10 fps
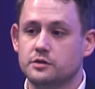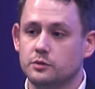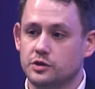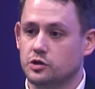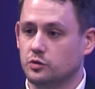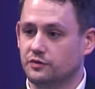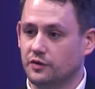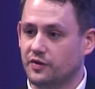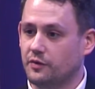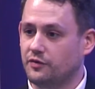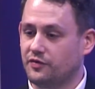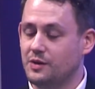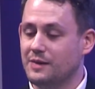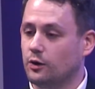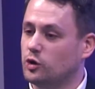which is short for
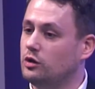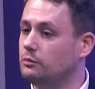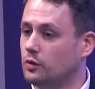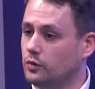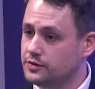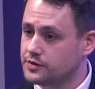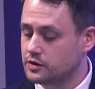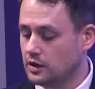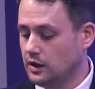female humanoids,